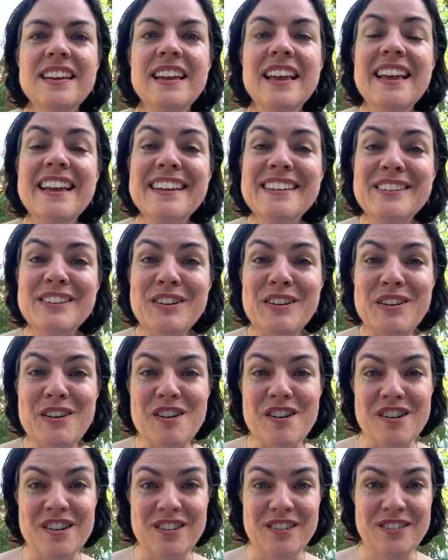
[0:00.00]
and our
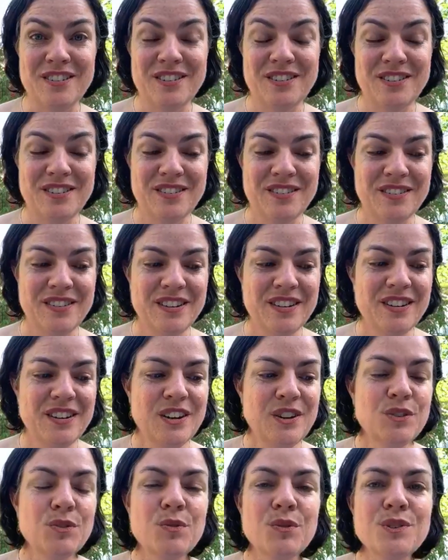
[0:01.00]
hearts
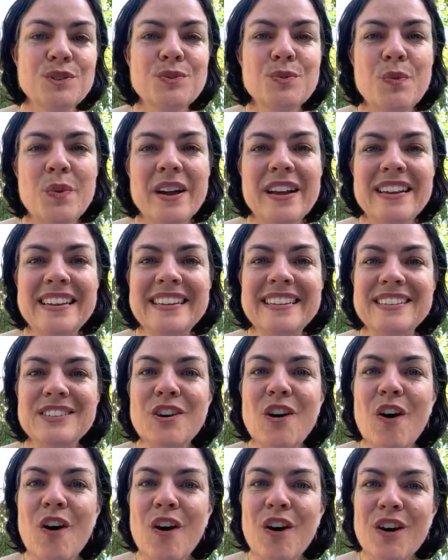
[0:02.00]
towards what is
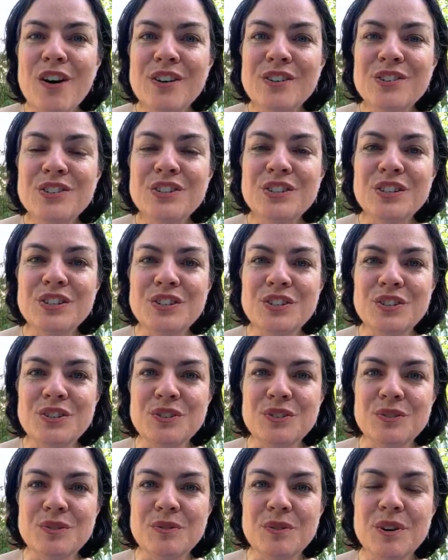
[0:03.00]
ours to
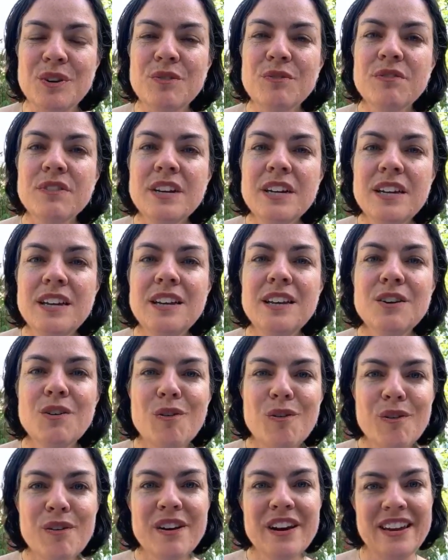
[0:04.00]
do,
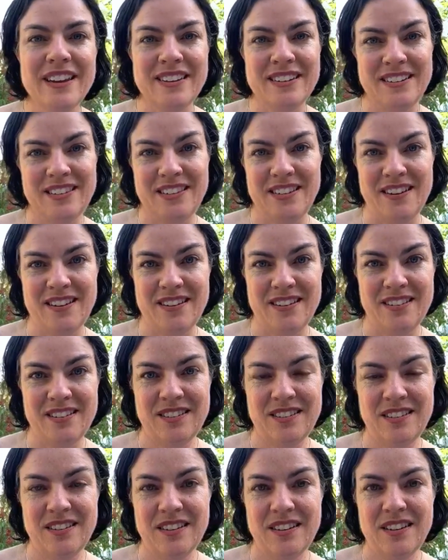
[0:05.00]
reorients
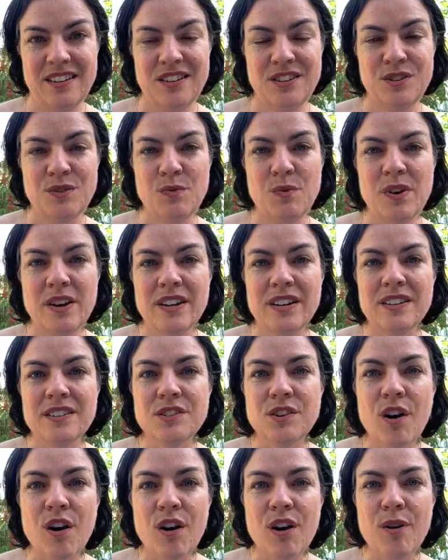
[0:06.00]
us to what is
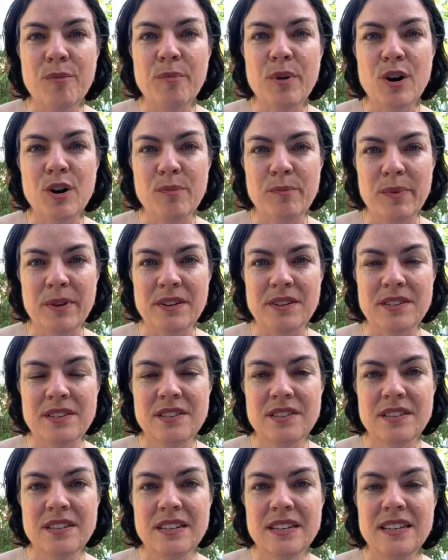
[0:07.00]
our
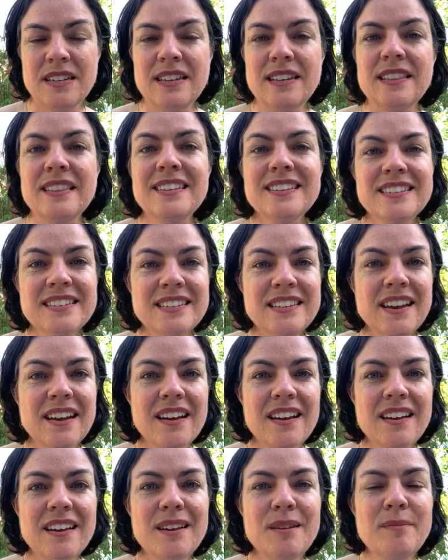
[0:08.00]
purpose in this
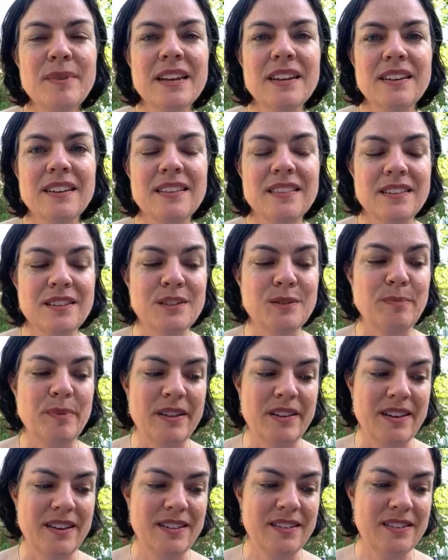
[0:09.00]
time and in this
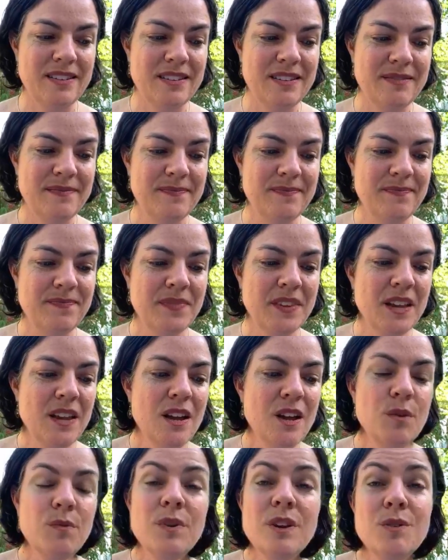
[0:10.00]
place.
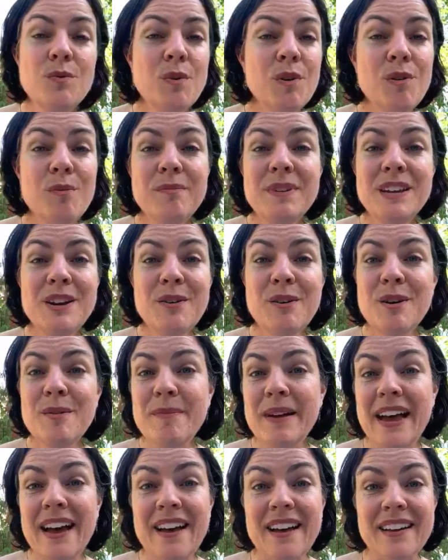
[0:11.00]
We won't be going
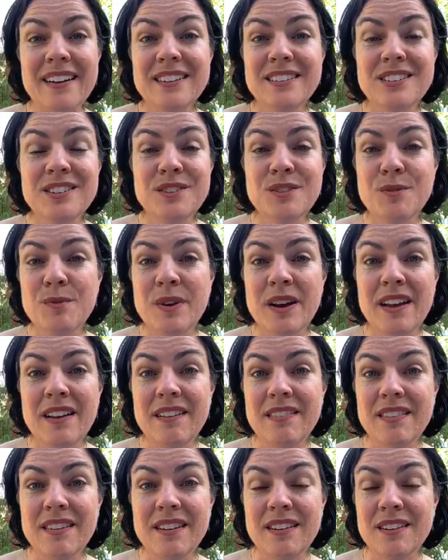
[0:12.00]
back to the way
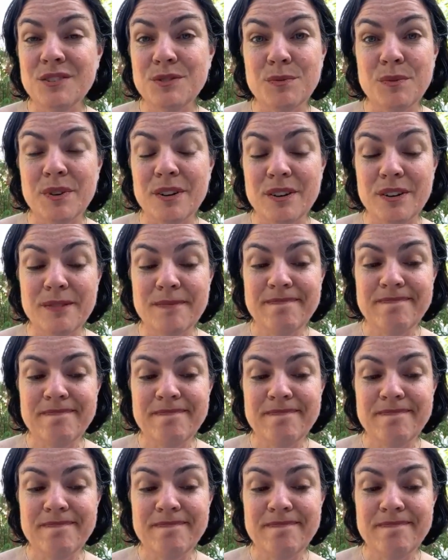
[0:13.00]
things were,